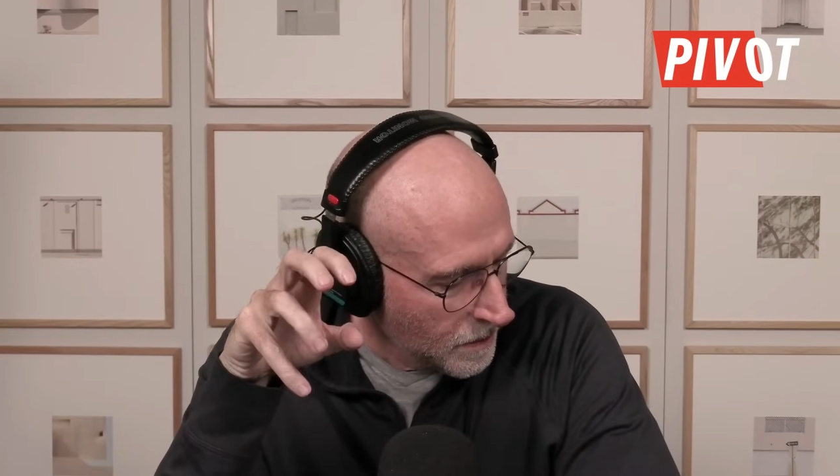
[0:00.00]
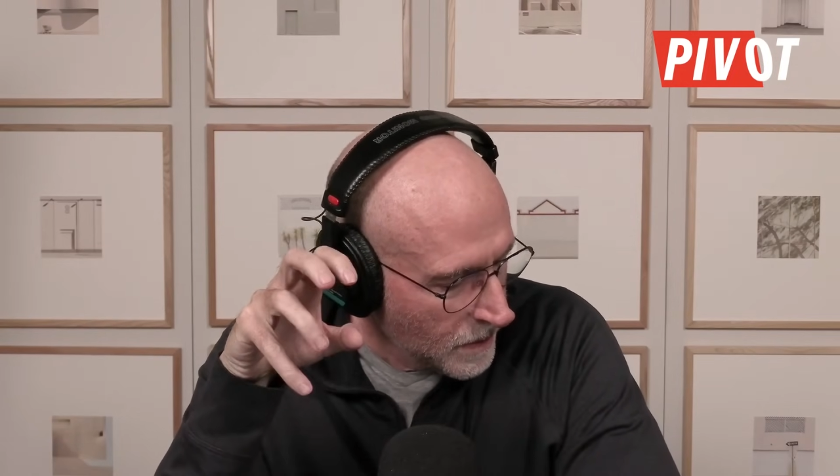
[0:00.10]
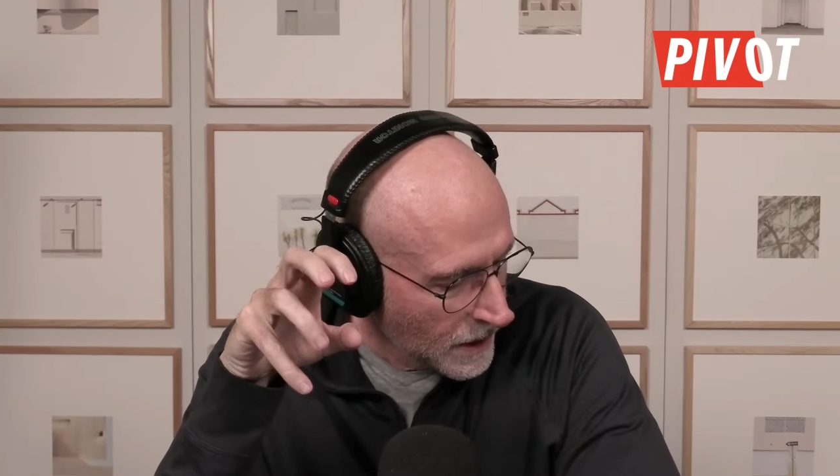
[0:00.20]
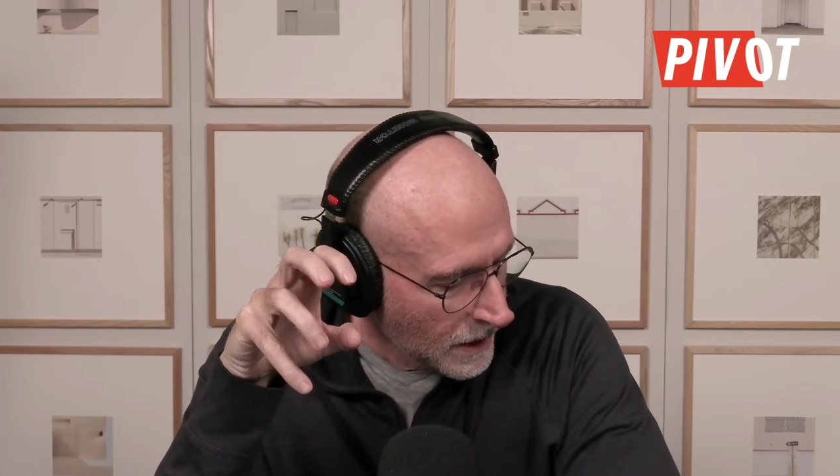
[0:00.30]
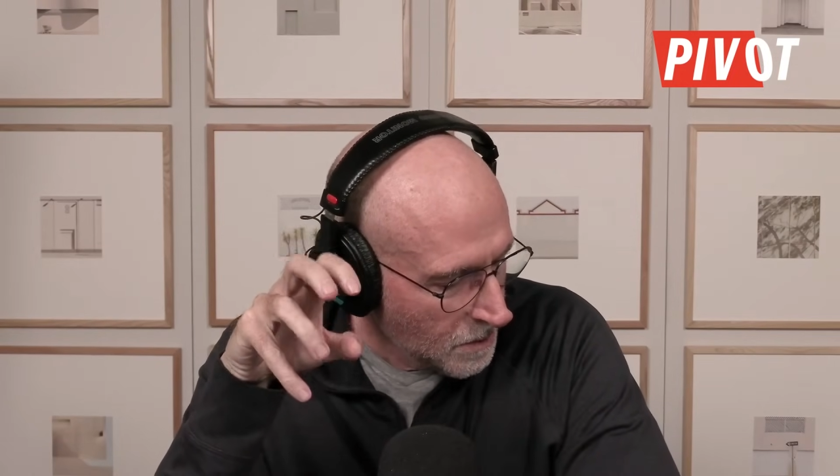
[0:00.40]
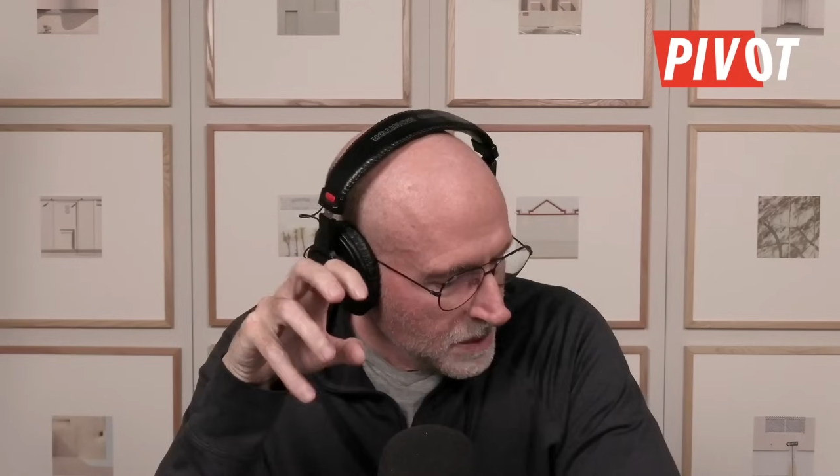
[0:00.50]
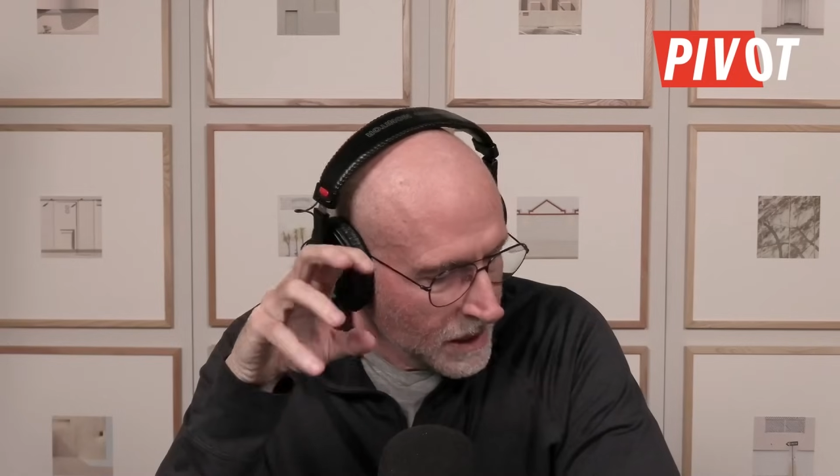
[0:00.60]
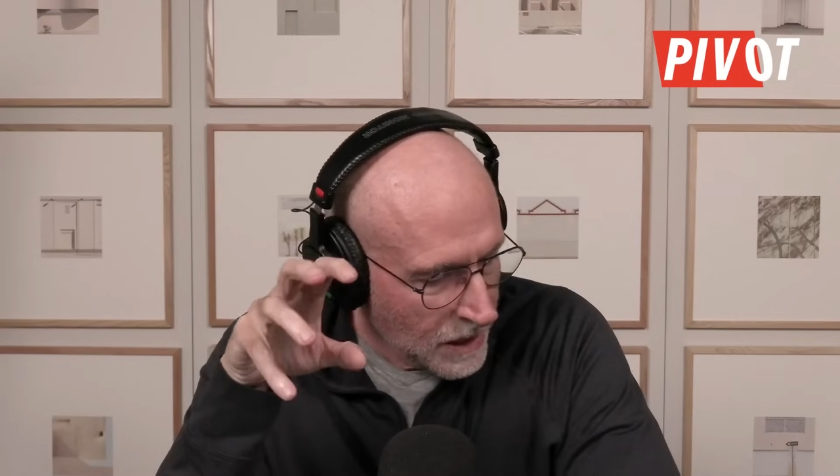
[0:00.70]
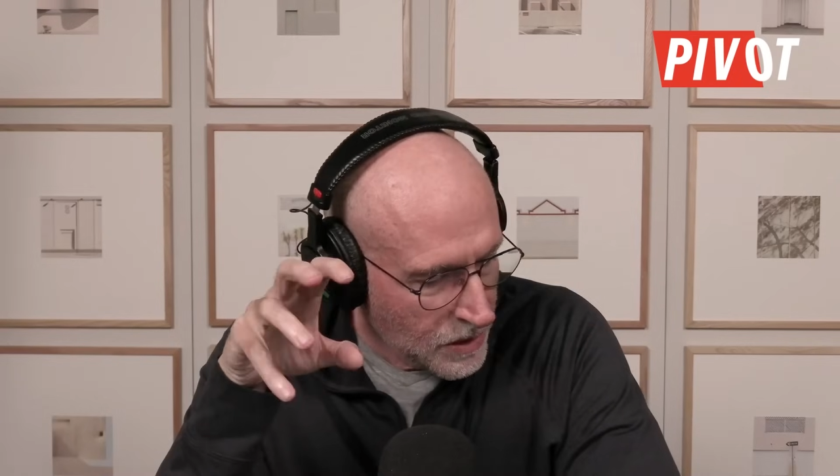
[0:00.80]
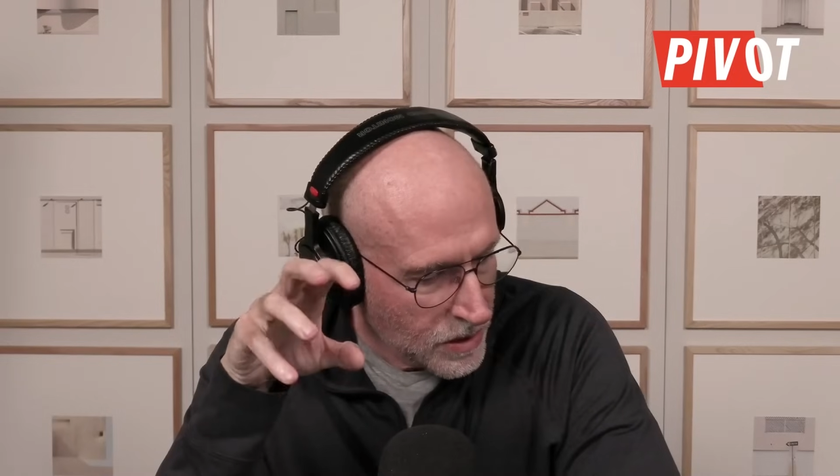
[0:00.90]
kind of
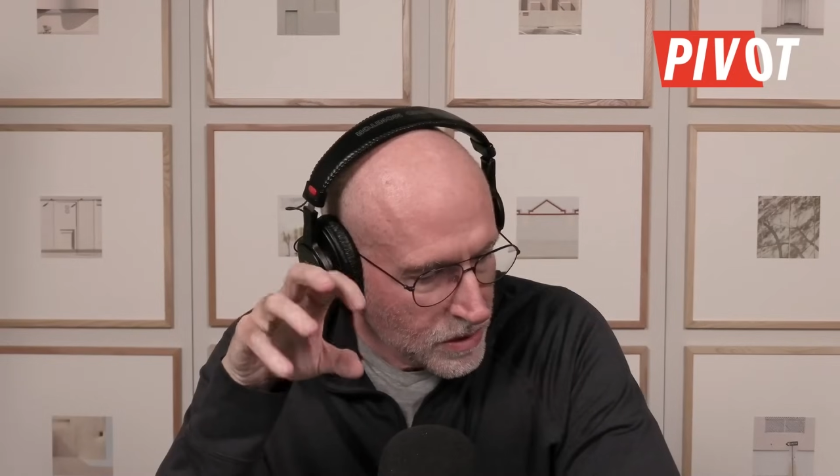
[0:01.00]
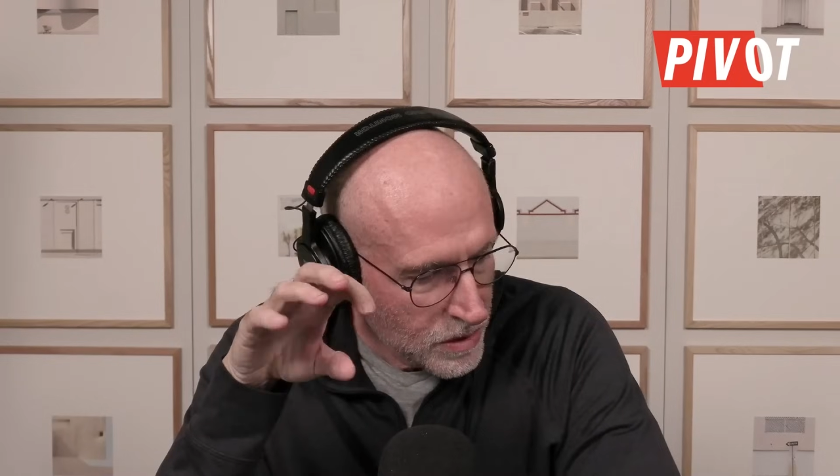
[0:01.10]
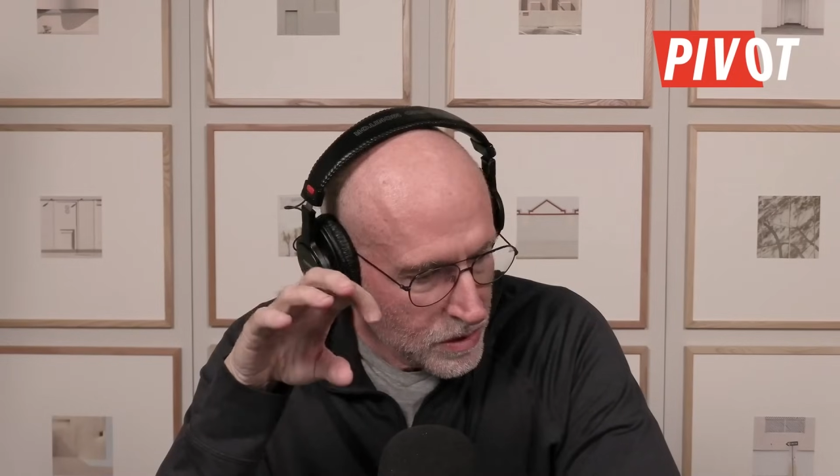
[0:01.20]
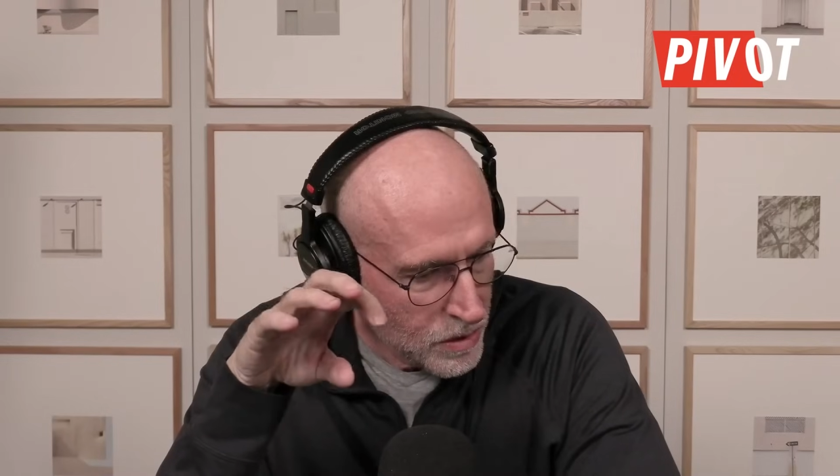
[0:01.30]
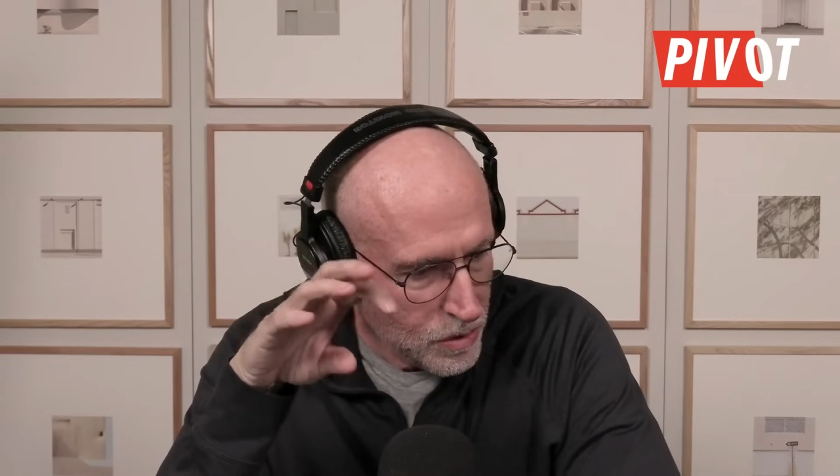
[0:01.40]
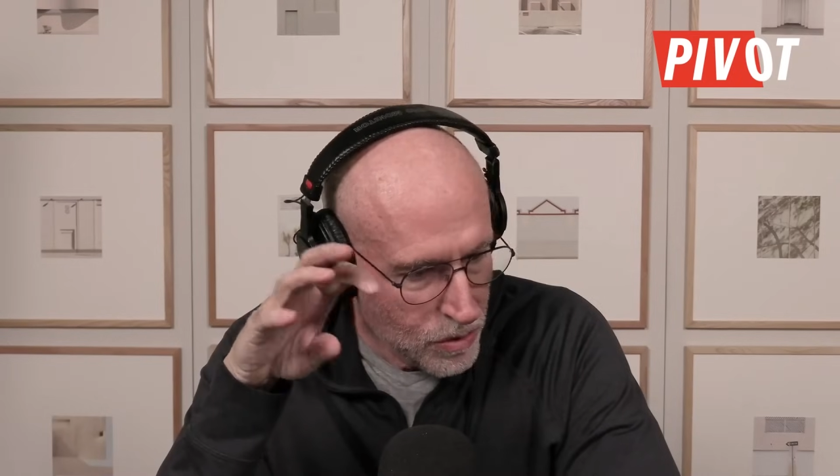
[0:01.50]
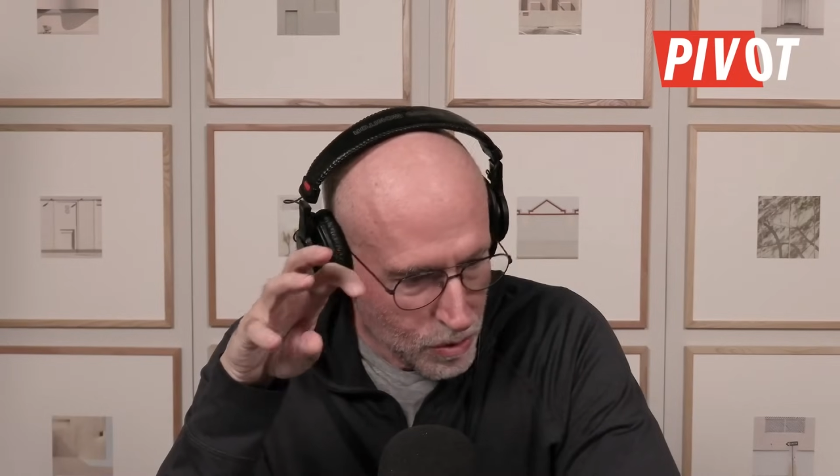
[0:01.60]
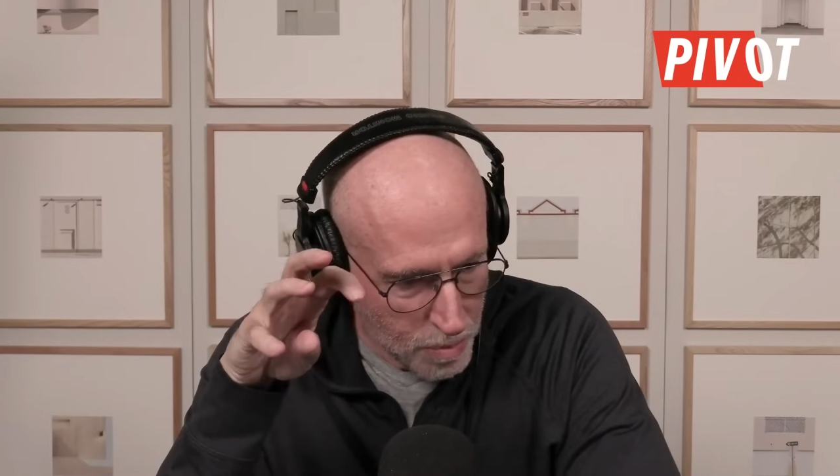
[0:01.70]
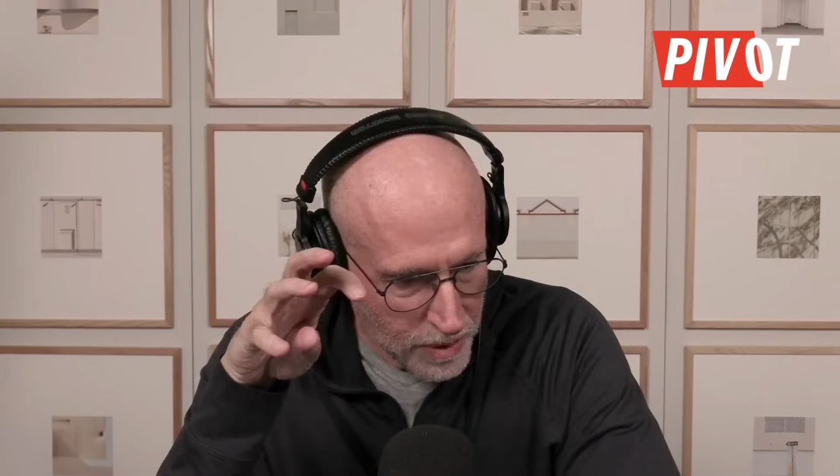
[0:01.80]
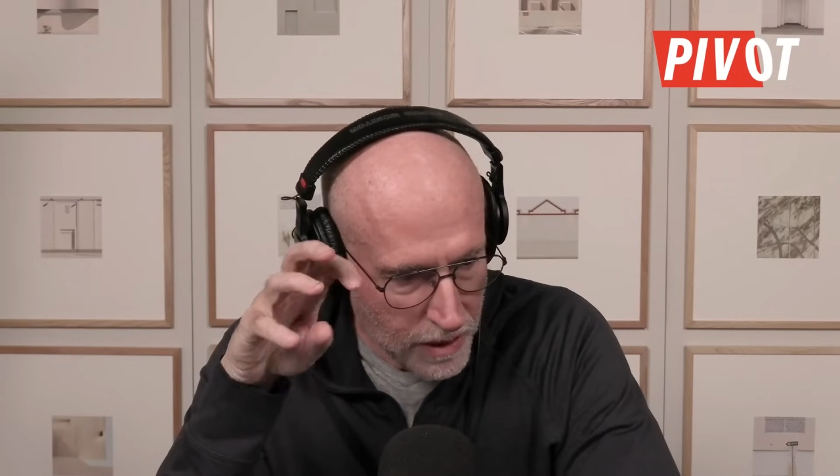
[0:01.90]
mendacious to just
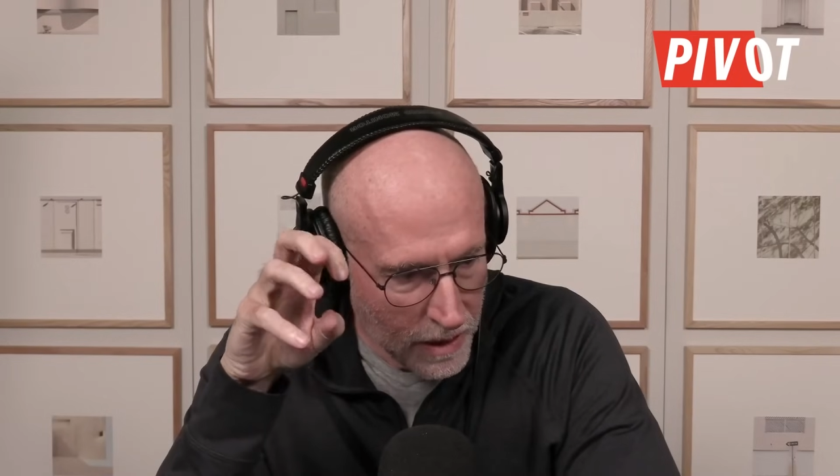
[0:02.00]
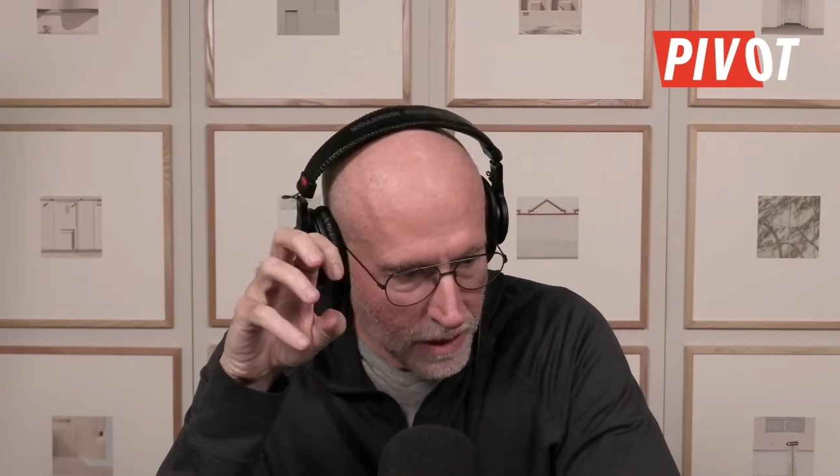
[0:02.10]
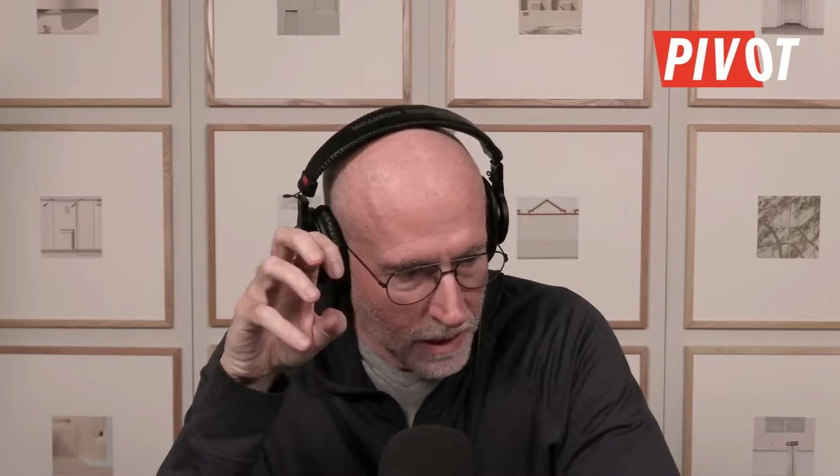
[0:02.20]
stupid